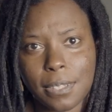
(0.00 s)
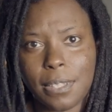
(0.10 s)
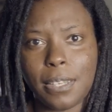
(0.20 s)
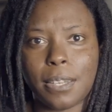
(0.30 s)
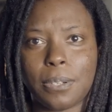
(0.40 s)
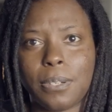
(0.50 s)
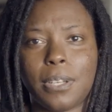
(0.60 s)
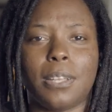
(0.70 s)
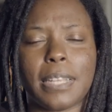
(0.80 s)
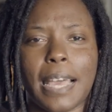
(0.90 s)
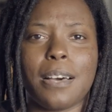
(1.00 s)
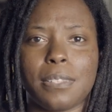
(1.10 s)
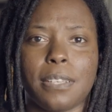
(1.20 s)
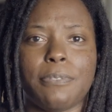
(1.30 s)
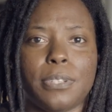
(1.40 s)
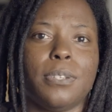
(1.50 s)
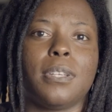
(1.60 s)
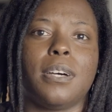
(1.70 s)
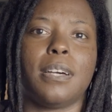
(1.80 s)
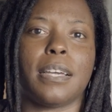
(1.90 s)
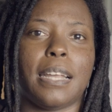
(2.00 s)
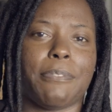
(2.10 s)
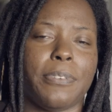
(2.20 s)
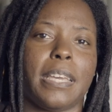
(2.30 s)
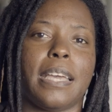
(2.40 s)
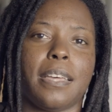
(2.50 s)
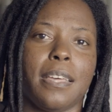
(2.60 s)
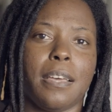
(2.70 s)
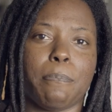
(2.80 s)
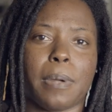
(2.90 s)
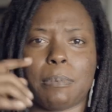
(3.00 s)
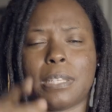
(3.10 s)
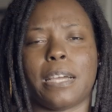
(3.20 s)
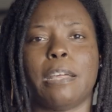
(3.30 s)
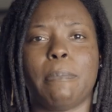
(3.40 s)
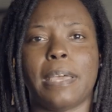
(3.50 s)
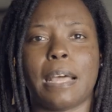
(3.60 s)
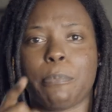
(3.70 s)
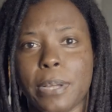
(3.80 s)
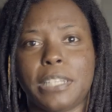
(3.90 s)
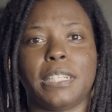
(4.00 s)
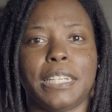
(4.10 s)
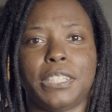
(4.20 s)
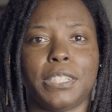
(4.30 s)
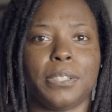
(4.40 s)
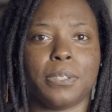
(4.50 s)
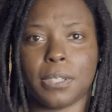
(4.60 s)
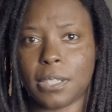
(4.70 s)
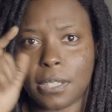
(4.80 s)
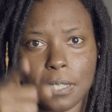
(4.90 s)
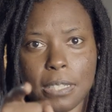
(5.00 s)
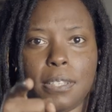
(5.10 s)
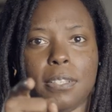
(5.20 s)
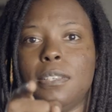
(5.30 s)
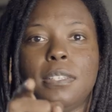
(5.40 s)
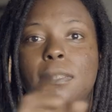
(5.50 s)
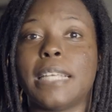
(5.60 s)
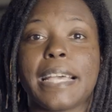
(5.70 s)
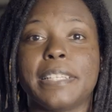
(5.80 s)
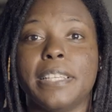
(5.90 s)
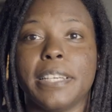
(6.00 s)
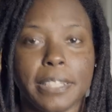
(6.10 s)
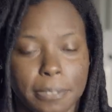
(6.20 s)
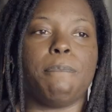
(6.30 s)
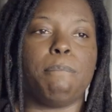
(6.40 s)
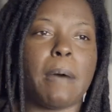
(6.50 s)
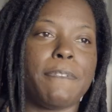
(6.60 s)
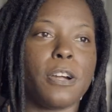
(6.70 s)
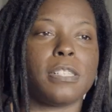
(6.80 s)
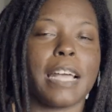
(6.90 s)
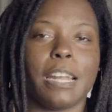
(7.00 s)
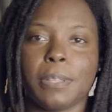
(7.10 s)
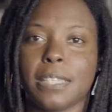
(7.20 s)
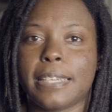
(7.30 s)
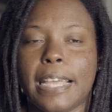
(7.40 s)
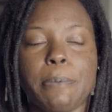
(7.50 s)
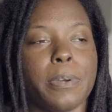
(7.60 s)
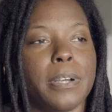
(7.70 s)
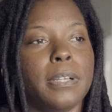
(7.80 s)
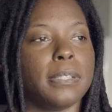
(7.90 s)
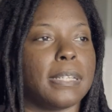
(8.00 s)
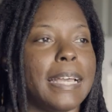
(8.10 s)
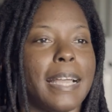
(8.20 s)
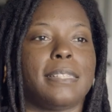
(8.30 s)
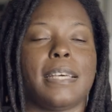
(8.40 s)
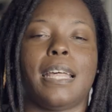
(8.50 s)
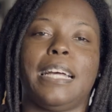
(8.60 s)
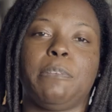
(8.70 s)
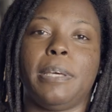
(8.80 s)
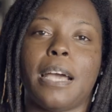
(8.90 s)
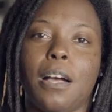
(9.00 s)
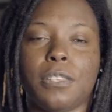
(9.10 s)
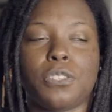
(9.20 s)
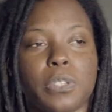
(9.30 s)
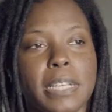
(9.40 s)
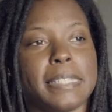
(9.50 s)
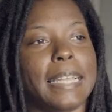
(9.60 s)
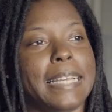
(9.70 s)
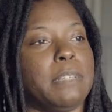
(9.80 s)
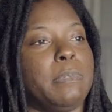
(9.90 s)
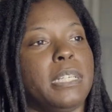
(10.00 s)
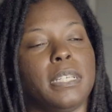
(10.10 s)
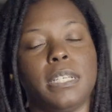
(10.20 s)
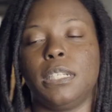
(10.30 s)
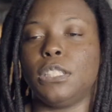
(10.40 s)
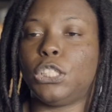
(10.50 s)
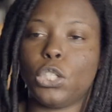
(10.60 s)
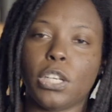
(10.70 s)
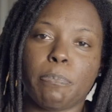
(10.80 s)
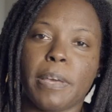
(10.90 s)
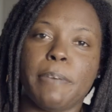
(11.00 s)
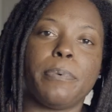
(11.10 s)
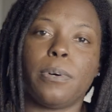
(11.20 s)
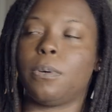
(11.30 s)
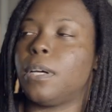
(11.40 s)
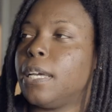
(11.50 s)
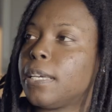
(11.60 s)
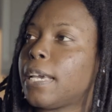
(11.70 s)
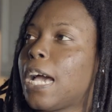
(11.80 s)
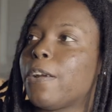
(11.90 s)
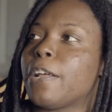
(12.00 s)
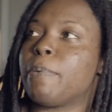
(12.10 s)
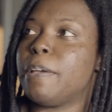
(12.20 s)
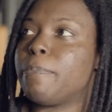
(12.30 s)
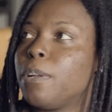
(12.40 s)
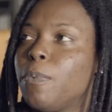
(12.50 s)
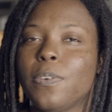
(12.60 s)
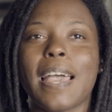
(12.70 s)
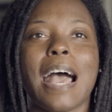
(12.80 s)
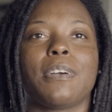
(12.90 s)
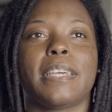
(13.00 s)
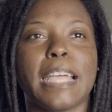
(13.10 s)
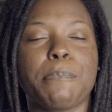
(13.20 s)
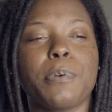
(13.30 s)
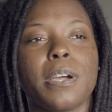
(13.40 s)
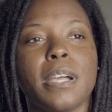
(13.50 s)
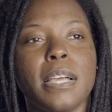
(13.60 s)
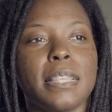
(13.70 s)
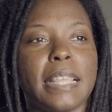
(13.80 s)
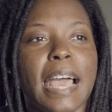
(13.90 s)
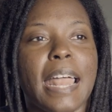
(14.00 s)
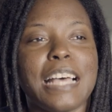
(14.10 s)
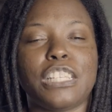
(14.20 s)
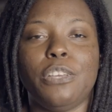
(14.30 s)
you know, on the housing for too long and I forget. But I'm sorry, man, I appreciate you. Second to none. My first outing with this camera, like I said, I like to be out in the streets. I like to be shooting people, encountering people. And when you have a camera that has a